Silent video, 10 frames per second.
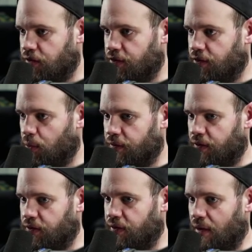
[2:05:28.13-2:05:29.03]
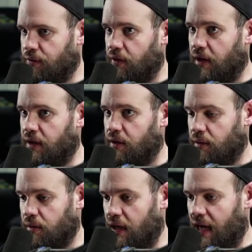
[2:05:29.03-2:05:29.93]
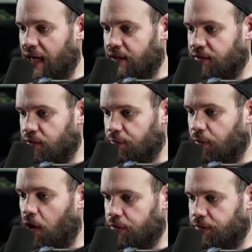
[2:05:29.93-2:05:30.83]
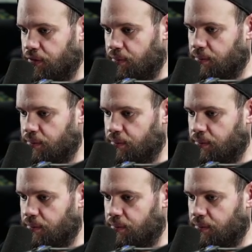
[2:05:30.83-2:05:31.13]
listen to what this sounds like at its defaults.